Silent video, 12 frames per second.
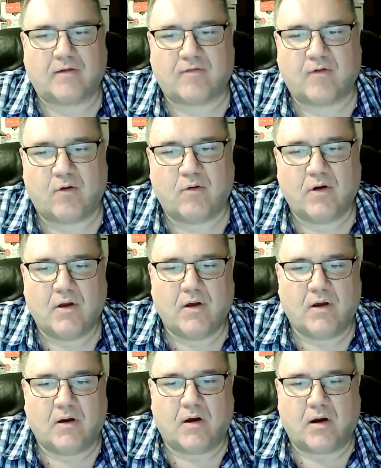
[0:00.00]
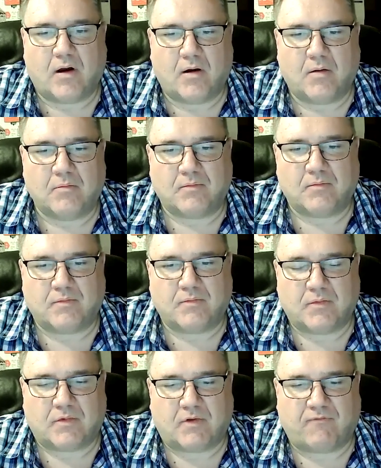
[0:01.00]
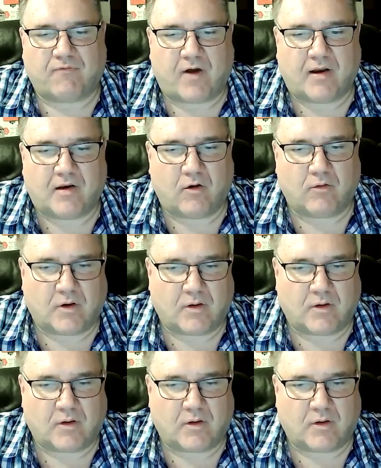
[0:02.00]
So to find out